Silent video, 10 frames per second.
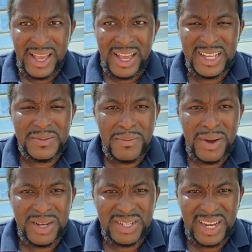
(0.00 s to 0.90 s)
as
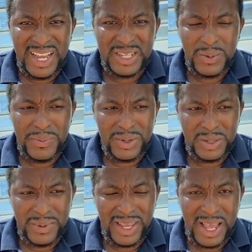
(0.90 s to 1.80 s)
much as we
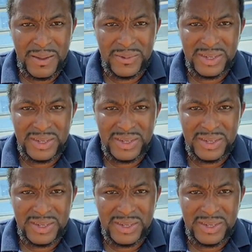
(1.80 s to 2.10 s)
possibly can.